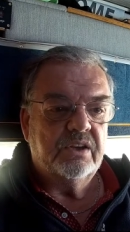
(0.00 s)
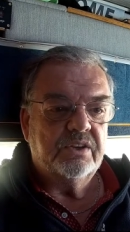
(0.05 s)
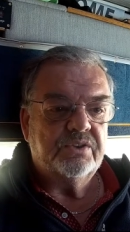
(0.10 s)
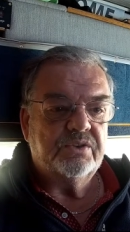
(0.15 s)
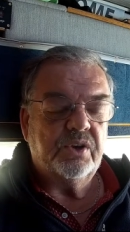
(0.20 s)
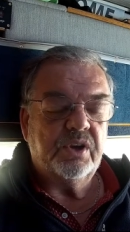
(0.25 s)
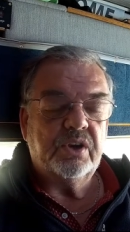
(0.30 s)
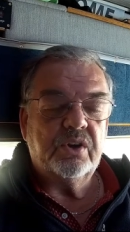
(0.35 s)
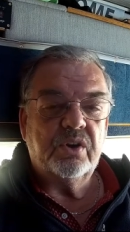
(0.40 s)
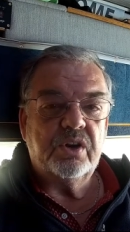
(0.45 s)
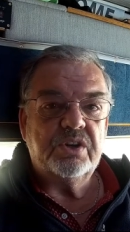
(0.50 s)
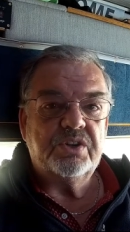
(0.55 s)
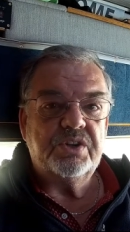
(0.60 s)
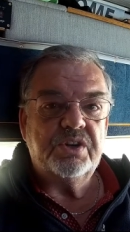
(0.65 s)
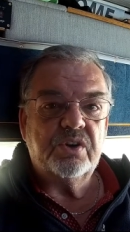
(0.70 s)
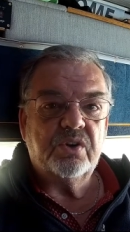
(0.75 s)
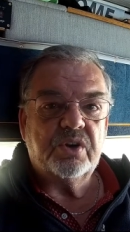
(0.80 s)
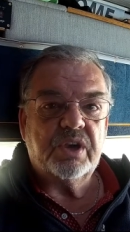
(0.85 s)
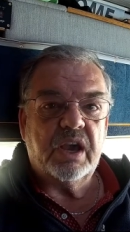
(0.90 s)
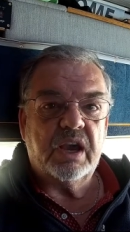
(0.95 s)
So you go to
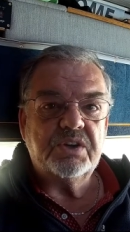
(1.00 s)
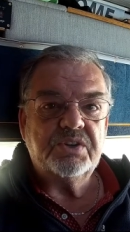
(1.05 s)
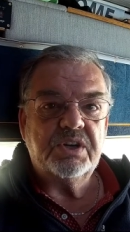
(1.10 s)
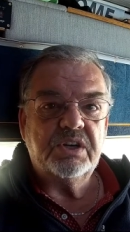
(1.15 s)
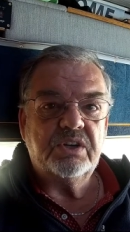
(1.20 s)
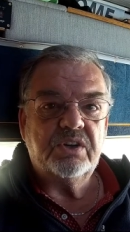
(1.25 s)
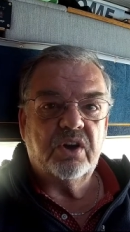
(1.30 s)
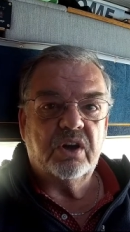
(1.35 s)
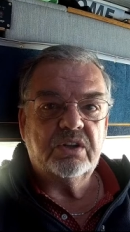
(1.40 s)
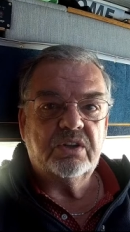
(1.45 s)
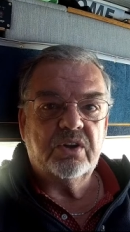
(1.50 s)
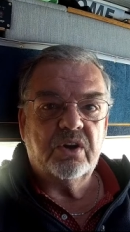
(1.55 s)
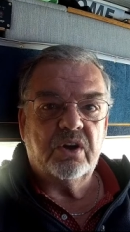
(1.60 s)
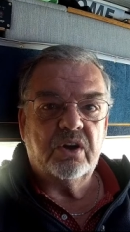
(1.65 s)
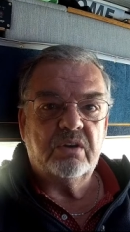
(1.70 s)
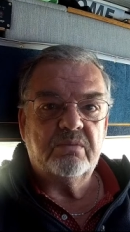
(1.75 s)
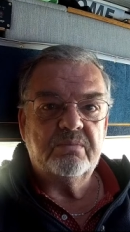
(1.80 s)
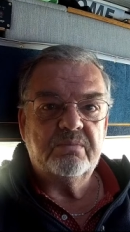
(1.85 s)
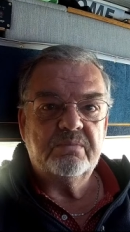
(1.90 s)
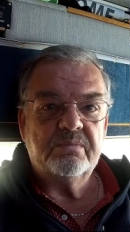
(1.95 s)

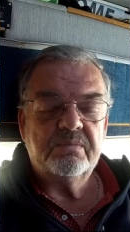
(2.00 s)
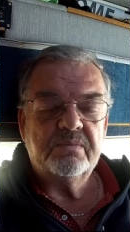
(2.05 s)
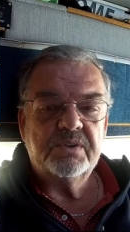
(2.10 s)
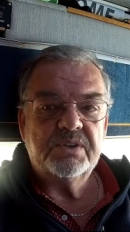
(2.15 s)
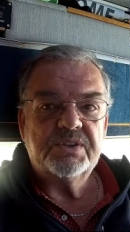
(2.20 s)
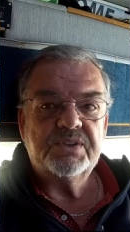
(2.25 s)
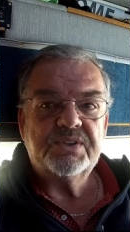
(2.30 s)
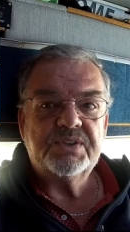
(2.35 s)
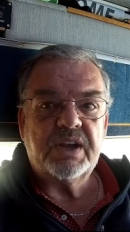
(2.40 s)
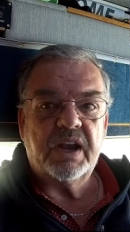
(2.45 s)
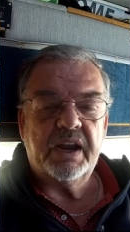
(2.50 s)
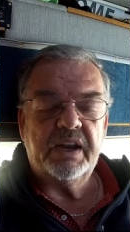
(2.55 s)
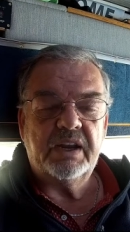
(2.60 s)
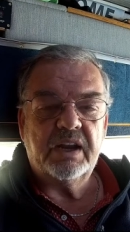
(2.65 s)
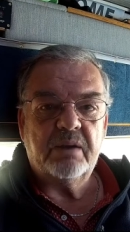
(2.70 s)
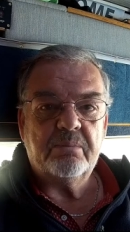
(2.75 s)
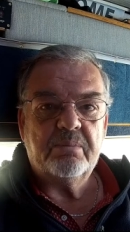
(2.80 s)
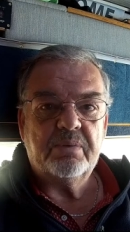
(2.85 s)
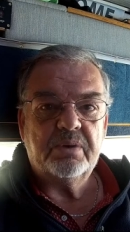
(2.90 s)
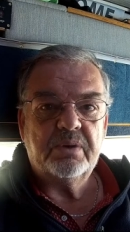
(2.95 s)
geocaching.com, sign
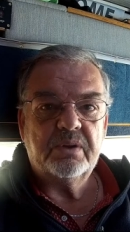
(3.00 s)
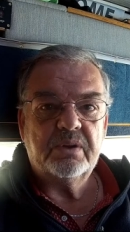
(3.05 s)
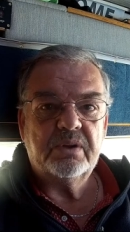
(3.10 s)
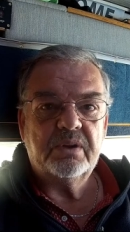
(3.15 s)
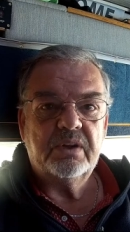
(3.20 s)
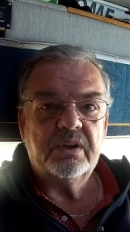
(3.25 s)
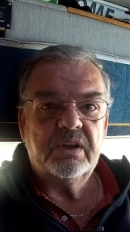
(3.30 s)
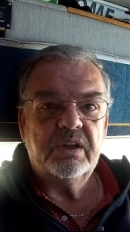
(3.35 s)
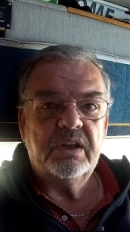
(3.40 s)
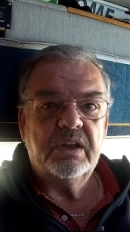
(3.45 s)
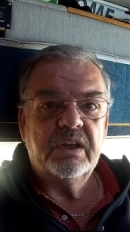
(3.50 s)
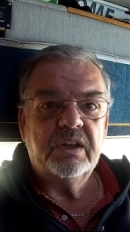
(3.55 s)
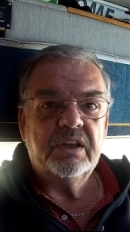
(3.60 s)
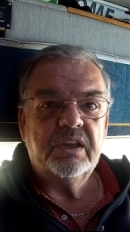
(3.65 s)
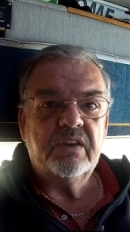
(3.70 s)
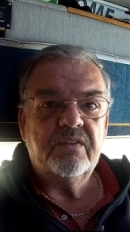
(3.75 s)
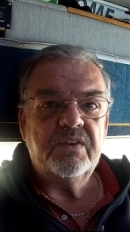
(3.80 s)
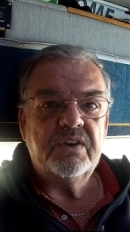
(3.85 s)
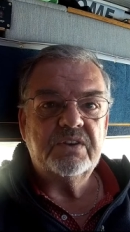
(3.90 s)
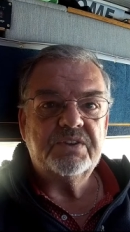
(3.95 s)
up,
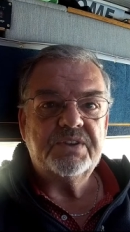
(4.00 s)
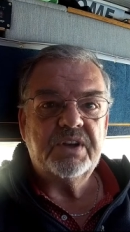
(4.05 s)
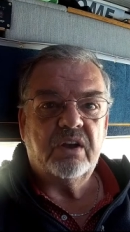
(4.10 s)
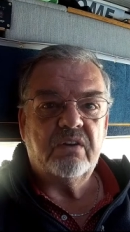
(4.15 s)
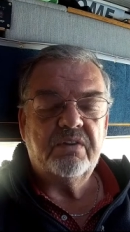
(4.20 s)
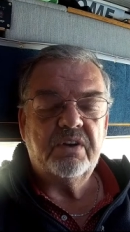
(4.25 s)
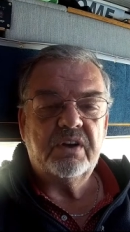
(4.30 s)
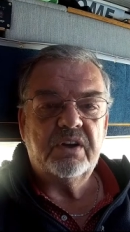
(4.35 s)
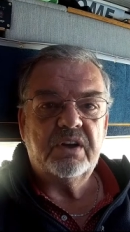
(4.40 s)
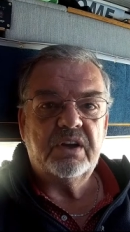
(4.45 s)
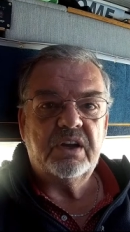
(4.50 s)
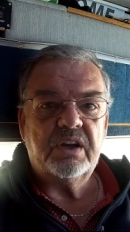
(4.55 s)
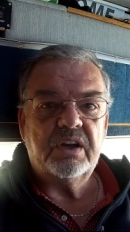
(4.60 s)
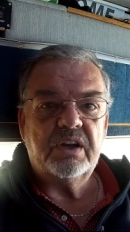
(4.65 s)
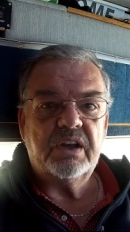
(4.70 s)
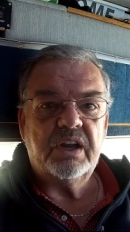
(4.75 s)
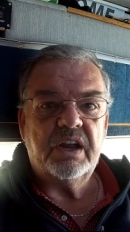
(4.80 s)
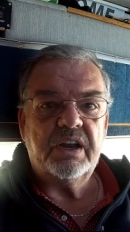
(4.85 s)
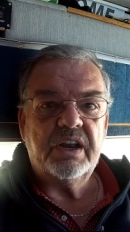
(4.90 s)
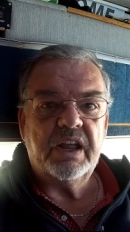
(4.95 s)
give yourself
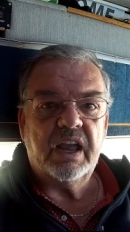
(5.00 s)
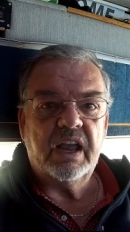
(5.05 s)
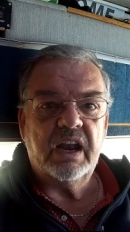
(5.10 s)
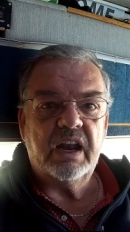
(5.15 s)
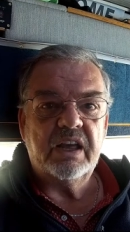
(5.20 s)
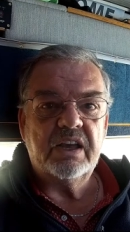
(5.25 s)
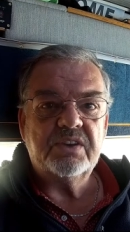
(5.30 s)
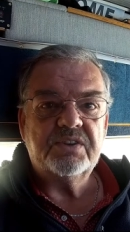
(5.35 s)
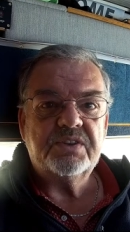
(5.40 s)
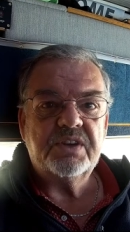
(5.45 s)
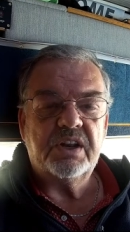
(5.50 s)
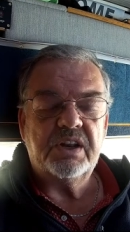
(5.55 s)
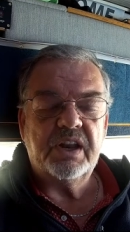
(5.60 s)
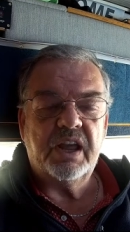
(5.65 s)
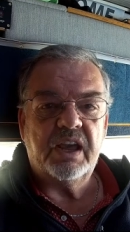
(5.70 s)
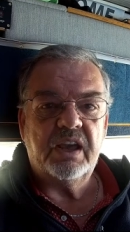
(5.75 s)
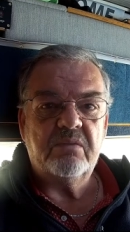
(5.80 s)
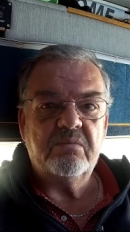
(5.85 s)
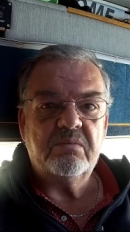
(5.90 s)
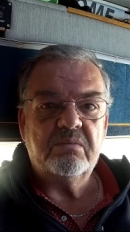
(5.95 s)
a, a, an alias, a
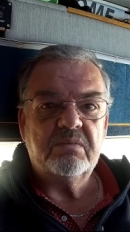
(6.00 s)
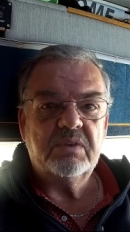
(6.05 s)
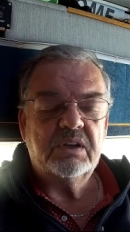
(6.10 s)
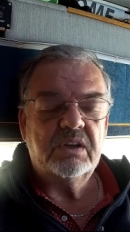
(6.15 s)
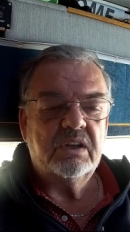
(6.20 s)
name.